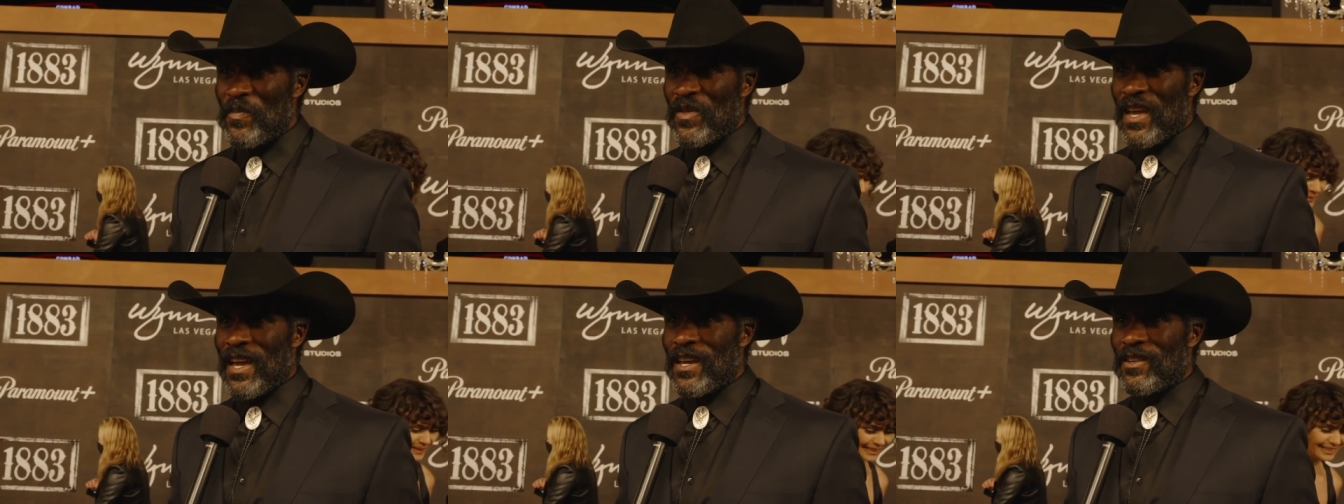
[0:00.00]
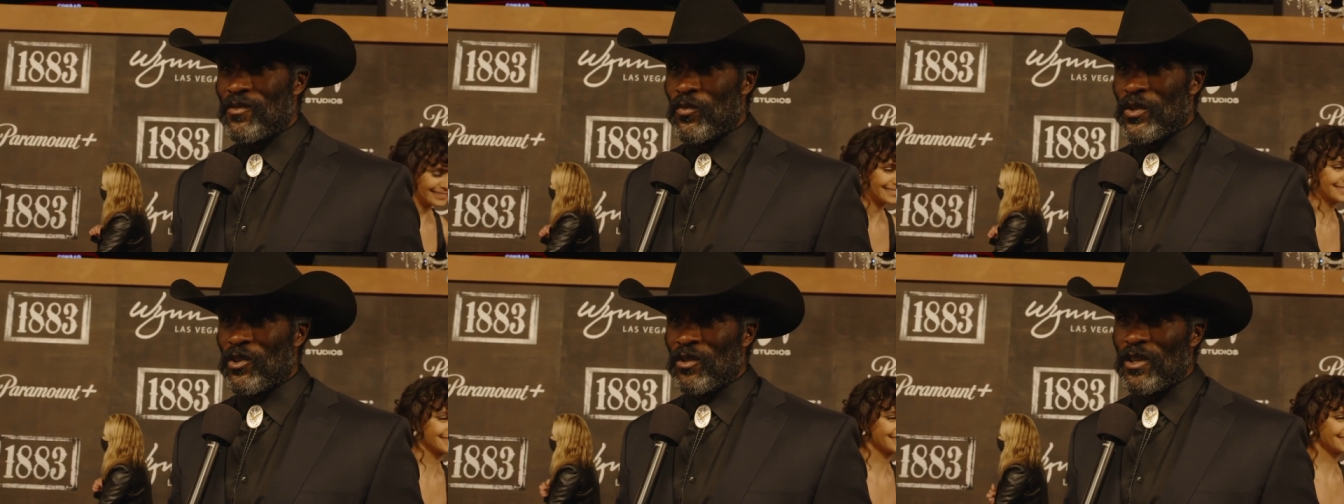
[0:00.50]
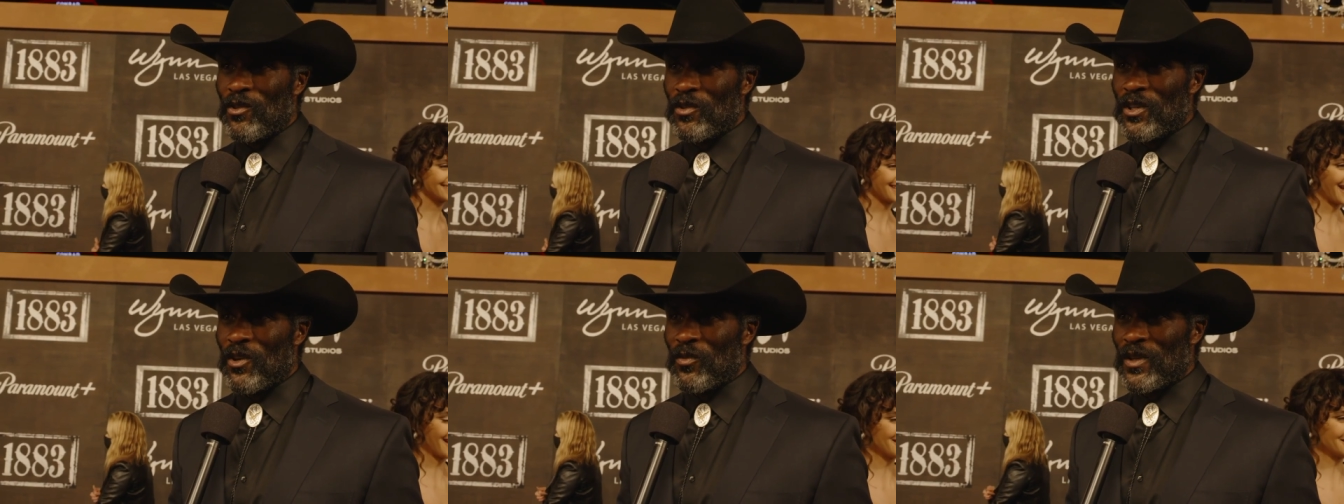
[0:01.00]
And when you're little, you
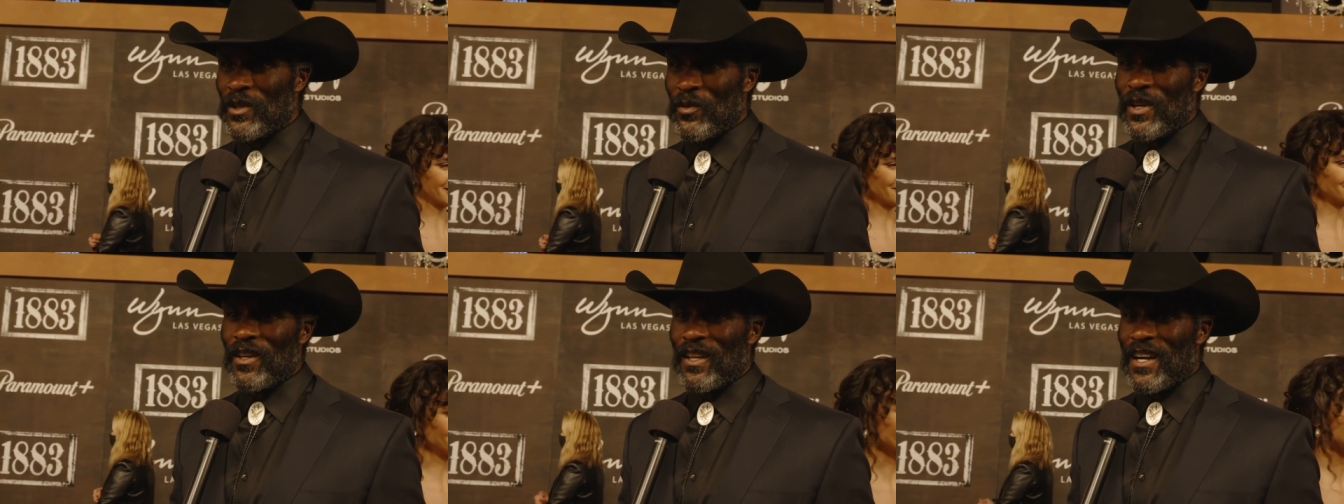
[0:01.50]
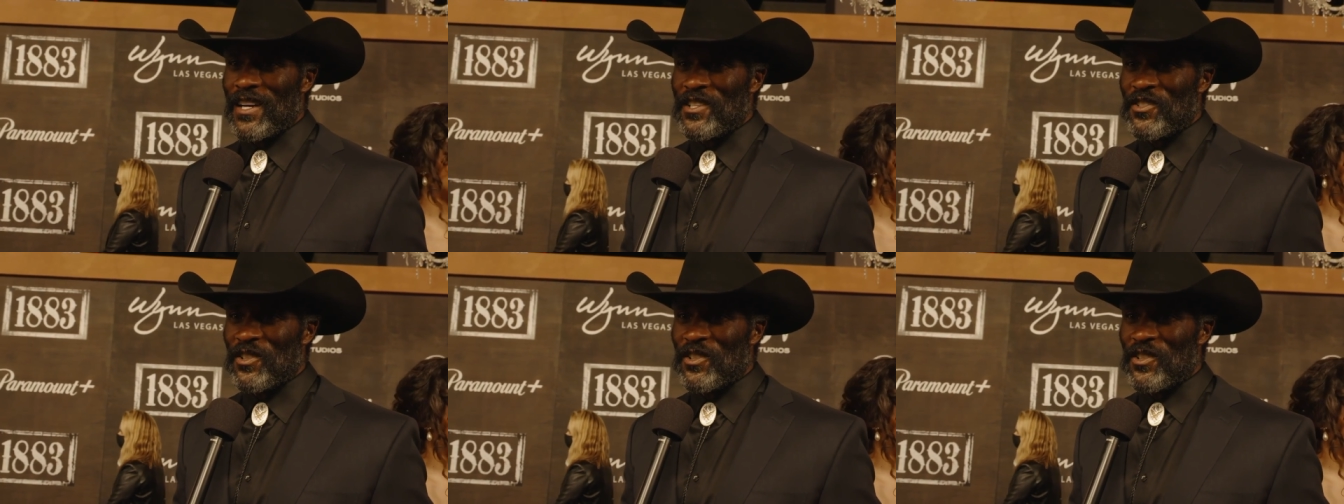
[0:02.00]
don't really realize